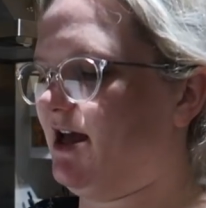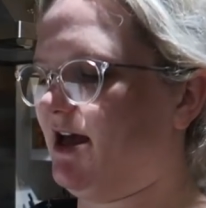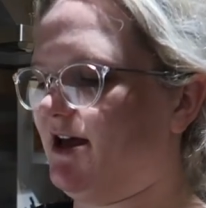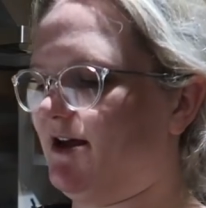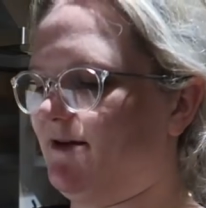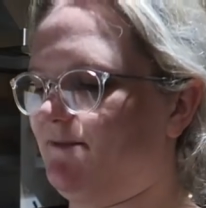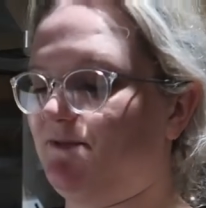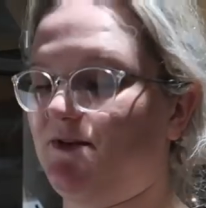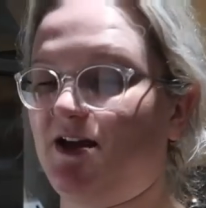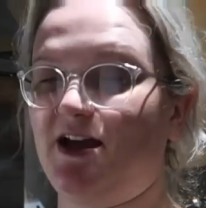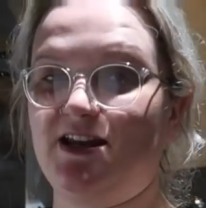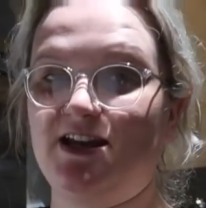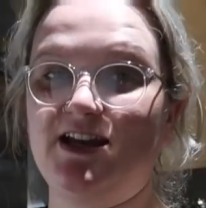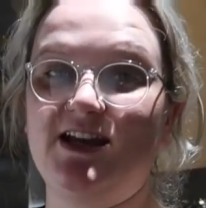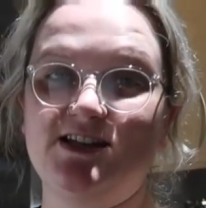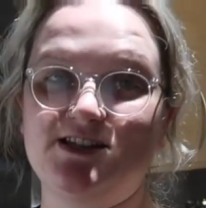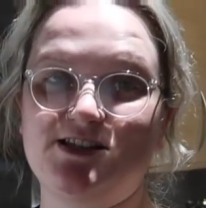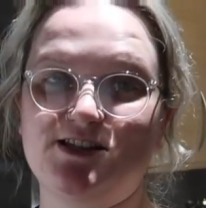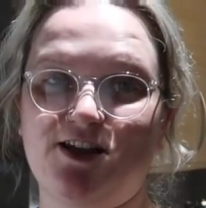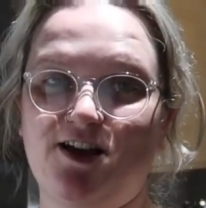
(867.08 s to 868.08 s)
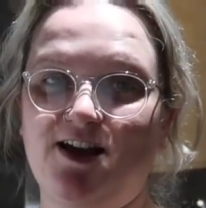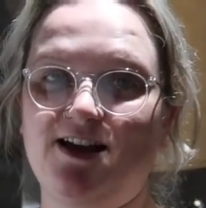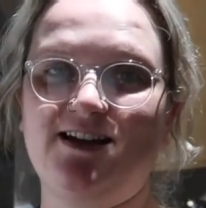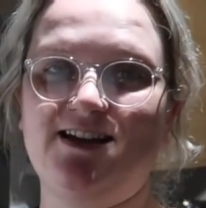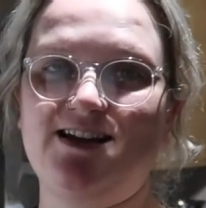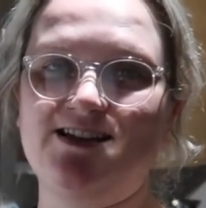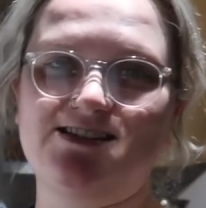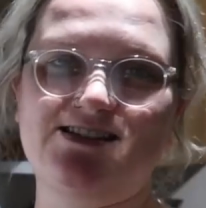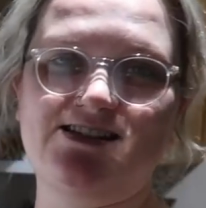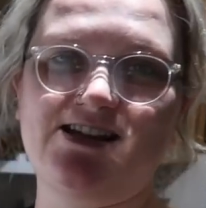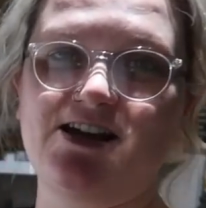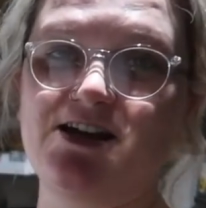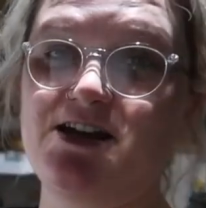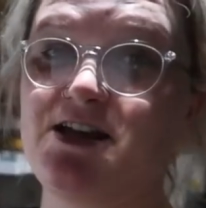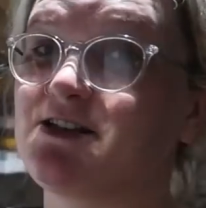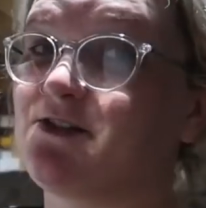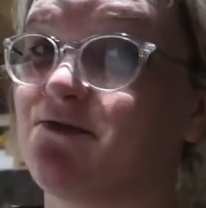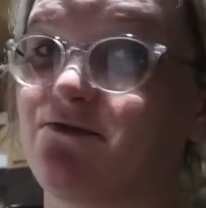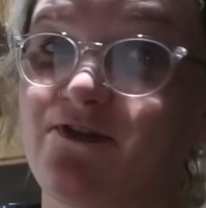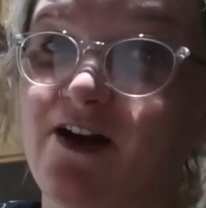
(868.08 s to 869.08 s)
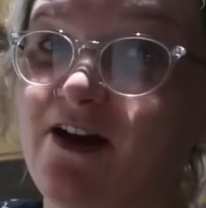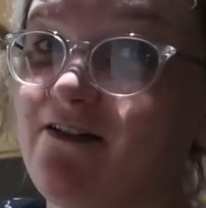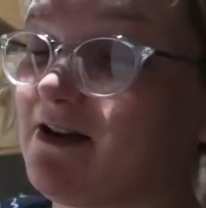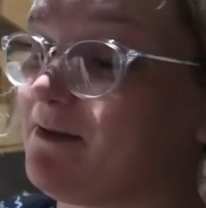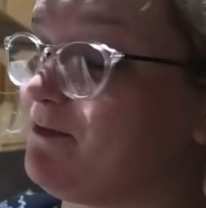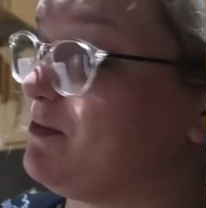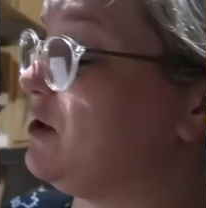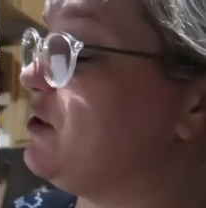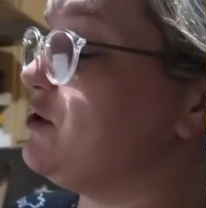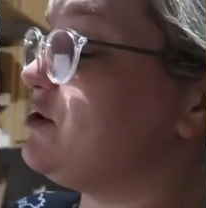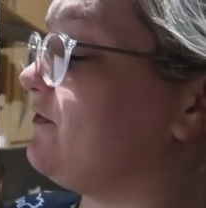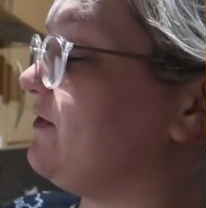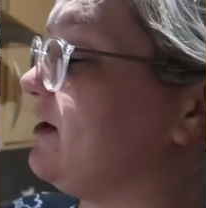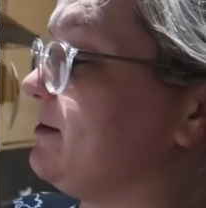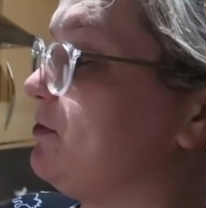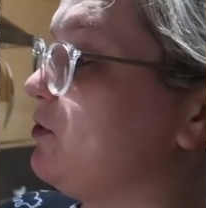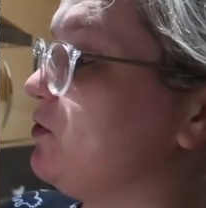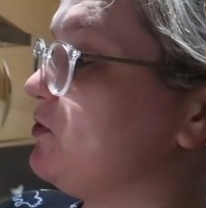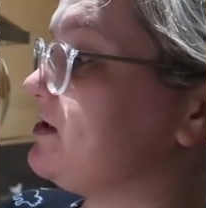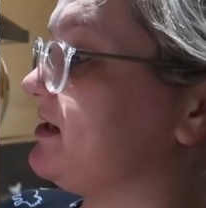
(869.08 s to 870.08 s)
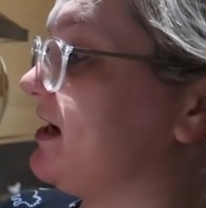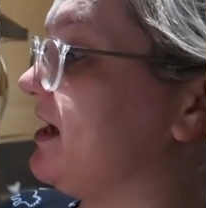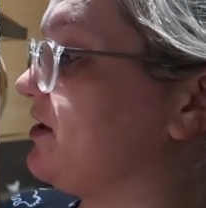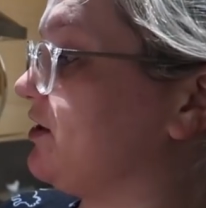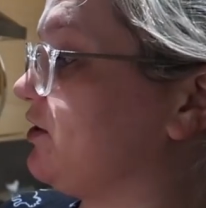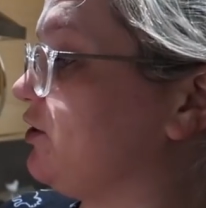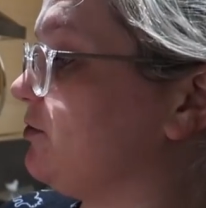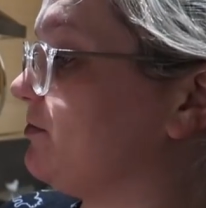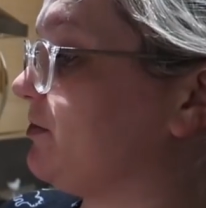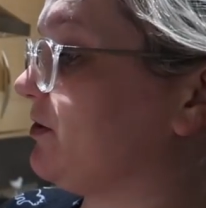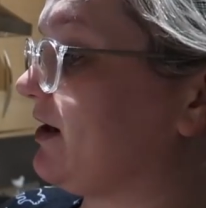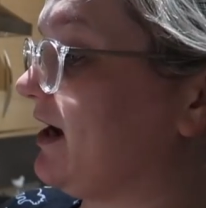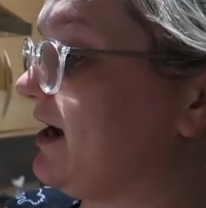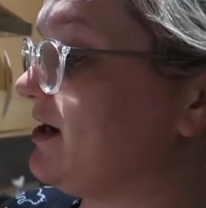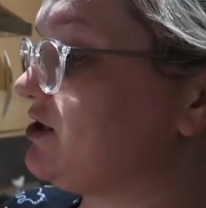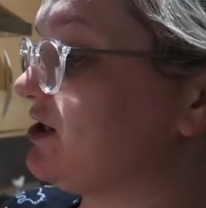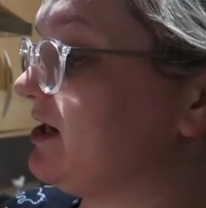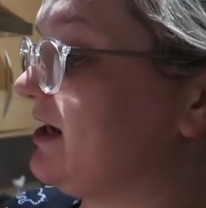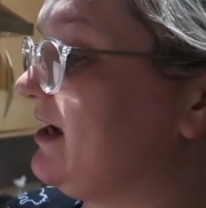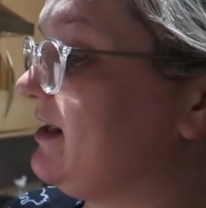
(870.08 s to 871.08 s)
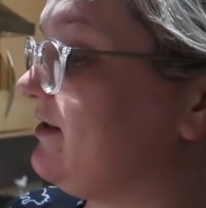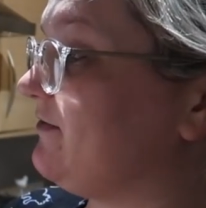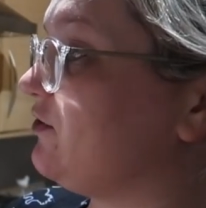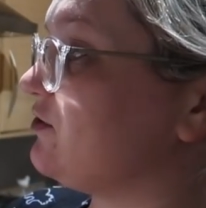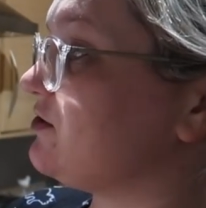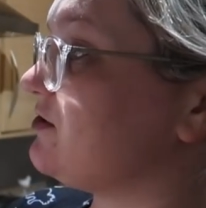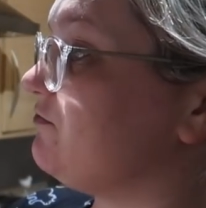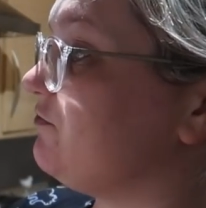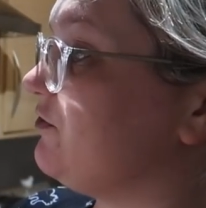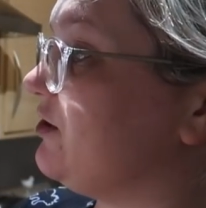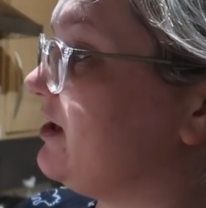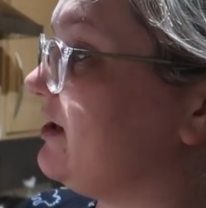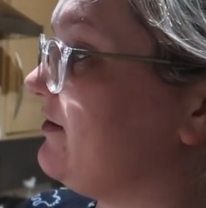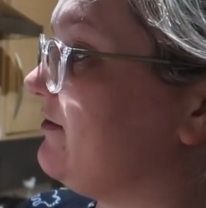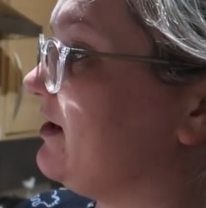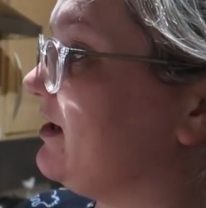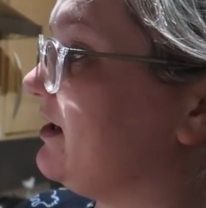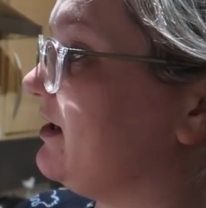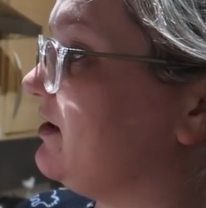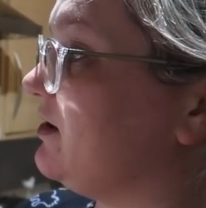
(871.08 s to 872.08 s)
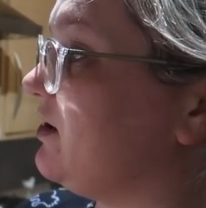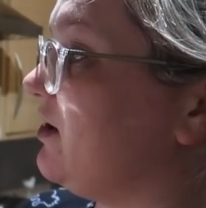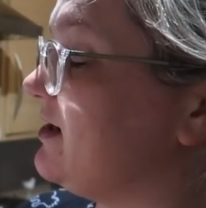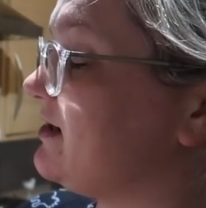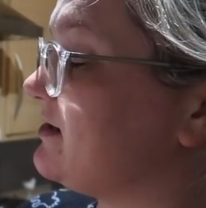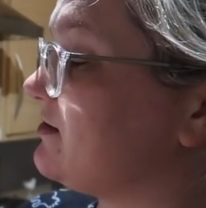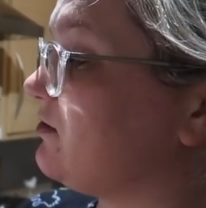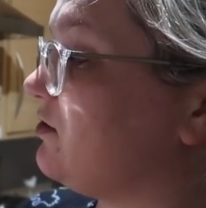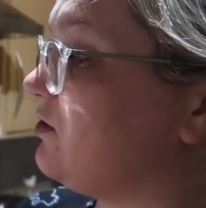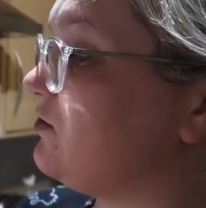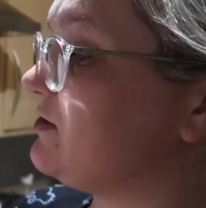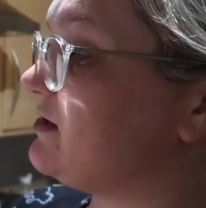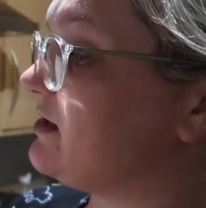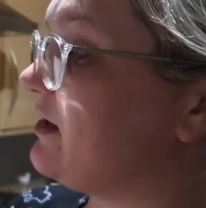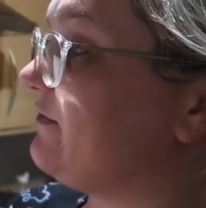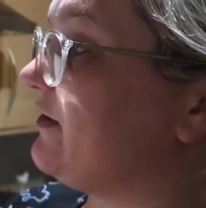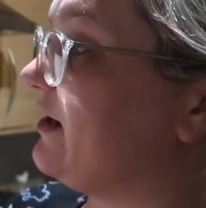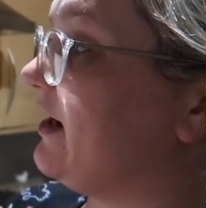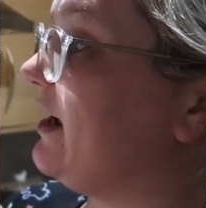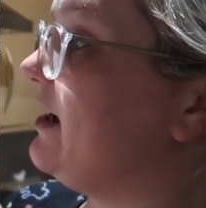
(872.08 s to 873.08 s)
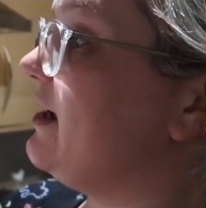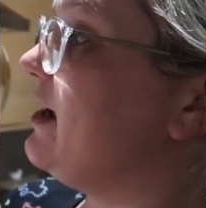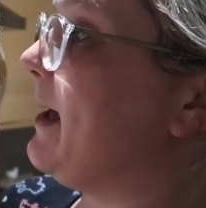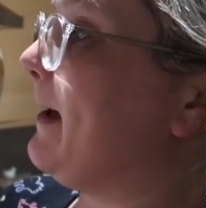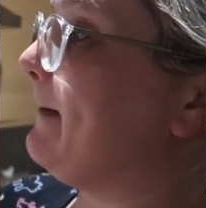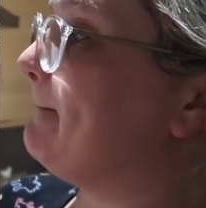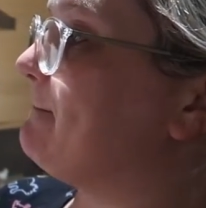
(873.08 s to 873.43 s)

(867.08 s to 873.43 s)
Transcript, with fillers: Um, and it is like, it's, it's a very beautifully pulled together cookbook actually. They've got some really, really nice, cool stuff in here.